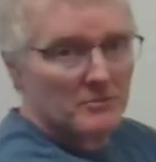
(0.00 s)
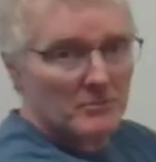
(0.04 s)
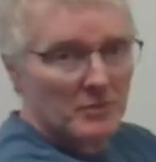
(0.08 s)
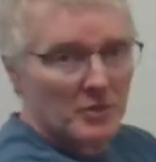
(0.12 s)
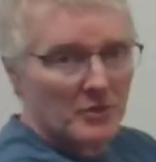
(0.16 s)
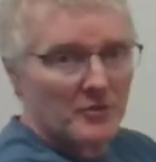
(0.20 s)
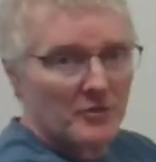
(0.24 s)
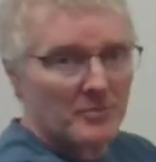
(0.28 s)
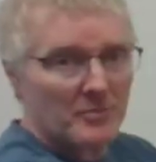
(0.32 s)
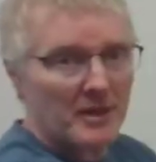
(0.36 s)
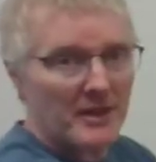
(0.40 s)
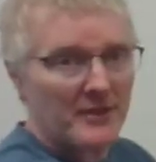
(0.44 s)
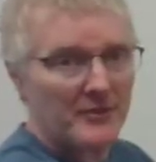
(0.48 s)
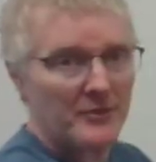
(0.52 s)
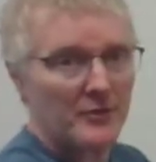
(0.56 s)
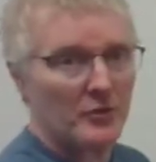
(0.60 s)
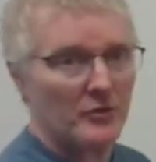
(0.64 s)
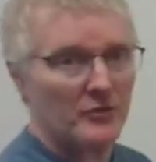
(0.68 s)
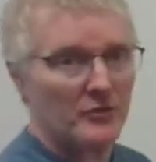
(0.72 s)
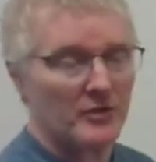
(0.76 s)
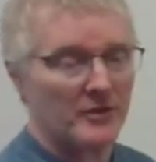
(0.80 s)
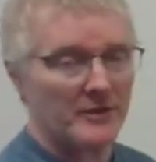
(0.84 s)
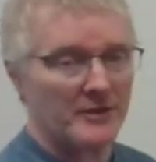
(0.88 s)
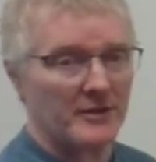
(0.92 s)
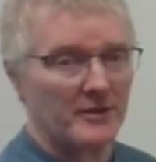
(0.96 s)
multiplied
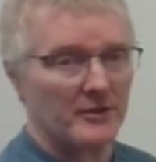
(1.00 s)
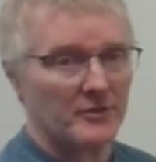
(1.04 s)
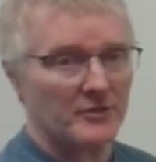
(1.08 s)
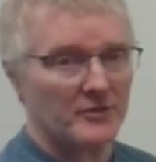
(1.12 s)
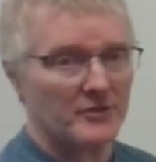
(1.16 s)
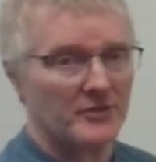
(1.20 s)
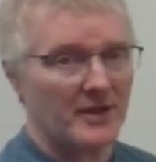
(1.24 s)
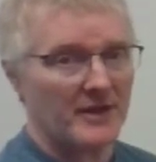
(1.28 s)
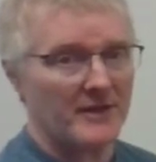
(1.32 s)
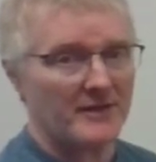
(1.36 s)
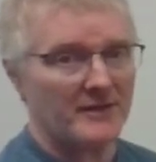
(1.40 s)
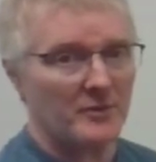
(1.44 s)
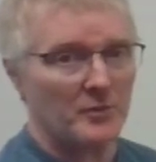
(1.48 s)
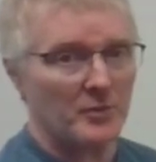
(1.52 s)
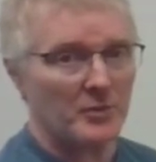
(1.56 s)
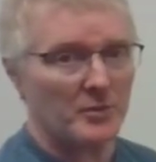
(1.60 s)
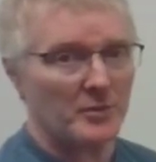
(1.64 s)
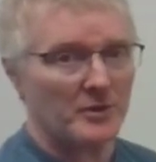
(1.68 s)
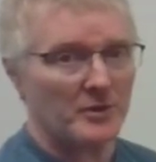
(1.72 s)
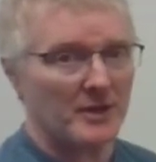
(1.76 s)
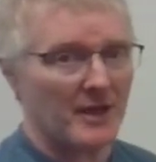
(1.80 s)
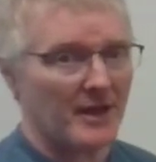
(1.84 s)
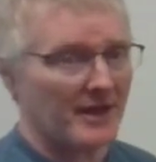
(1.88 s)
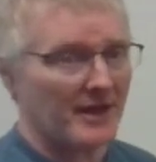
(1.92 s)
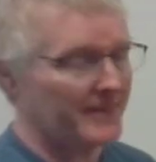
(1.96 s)
those on the other side, then we
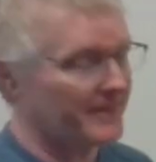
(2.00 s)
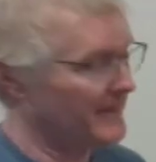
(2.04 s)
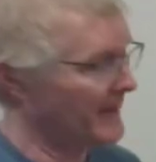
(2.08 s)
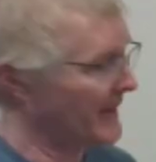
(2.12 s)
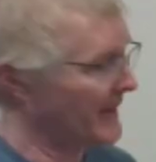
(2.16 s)
would have gotten